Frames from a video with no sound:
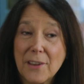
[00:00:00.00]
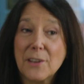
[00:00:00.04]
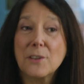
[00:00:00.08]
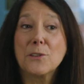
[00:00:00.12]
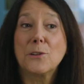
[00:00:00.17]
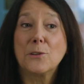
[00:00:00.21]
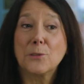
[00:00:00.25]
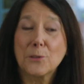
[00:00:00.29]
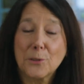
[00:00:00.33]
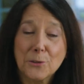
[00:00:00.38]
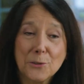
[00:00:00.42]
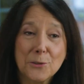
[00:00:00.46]

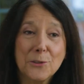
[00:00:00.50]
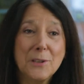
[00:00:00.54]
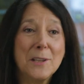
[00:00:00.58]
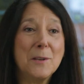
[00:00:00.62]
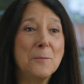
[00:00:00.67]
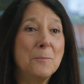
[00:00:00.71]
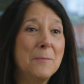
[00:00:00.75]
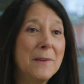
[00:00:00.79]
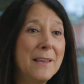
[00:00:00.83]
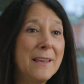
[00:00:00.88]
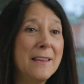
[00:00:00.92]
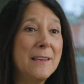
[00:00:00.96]

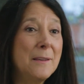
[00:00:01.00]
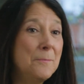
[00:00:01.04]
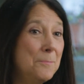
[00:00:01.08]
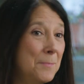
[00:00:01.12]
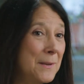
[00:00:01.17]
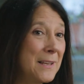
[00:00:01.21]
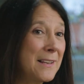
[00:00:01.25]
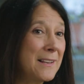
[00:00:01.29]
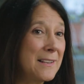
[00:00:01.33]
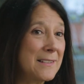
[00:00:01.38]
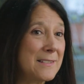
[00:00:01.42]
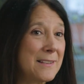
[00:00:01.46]
including me,
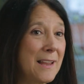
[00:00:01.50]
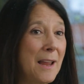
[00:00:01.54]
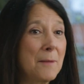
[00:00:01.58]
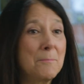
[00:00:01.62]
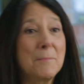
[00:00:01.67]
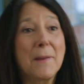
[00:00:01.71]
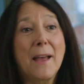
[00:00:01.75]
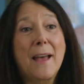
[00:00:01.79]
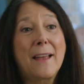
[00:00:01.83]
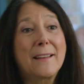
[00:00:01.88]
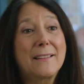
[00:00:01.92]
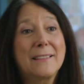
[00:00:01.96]
because I'm
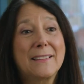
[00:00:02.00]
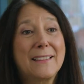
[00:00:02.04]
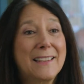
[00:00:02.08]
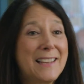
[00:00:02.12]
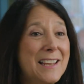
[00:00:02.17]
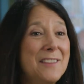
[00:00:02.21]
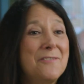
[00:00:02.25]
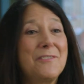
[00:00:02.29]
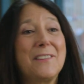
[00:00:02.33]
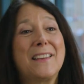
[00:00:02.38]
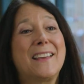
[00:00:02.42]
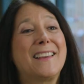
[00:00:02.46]
not
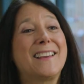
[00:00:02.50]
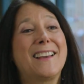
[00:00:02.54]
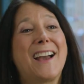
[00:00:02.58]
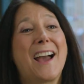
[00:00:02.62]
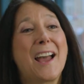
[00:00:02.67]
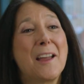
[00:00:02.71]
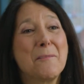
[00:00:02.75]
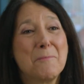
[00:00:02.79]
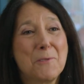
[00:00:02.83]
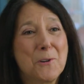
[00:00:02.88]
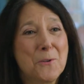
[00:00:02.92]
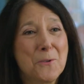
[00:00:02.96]
leaving,
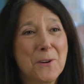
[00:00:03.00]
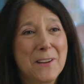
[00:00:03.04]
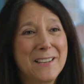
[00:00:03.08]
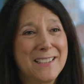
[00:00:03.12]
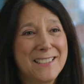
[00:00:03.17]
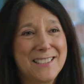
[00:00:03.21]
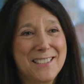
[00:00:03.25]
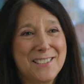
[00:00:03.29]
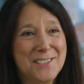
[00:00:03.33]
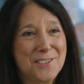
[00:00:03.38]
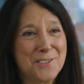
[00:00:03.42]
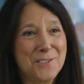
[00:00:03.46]
I'm
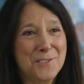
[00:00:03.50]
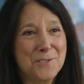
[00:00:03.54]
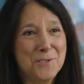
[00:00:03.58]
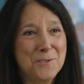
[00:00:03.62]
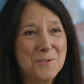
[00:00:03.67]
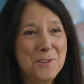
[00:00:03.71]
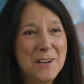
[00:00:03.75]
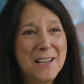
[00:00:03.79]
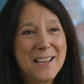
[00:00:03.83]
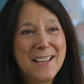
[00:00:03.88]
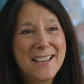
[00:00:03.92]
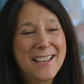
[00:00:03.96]
going
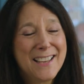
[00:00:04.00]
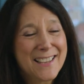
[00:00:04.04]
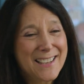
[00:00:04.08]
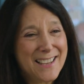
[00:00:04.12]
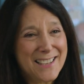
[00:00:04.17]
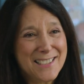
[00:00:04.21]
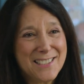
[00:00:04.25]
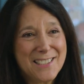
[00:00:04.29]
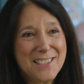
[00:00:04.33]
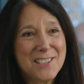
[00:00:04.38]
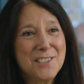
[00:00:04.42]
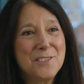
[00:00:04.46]
to
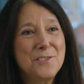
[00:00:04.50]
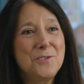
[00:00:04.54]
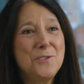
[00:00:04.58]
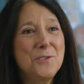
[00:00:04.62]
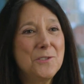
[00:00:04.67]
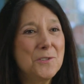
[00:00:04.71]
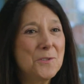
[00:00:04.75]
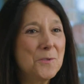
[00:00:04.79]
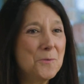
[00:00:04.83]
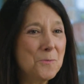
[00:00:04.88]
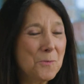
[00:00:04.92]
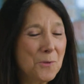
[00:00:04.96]

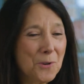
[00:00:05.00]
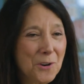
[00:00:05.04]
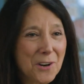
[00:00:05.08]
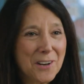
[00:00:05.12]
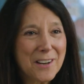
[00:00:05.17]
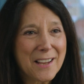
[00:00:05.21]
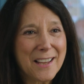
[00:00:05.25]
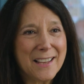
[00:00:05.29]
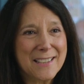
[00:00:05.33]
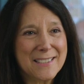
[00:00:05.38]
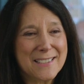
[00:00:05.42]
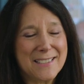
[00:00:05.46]
continue to
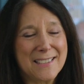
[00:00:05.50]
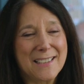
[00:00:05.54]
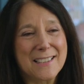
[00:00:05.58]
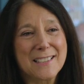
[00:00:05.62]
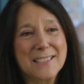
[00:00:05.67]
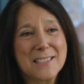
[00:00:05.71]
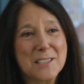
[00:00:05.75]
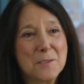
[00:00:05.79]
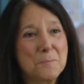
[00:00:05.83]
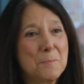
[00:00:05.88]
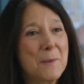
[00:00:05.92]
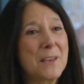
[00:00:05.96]
work as a
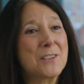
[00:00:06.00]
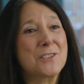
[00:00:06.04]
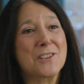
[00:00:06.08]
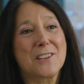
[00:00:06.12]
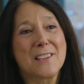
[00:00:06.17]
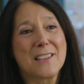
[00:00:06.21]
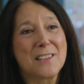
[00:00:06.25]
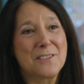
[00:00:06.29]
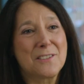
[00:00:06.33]
special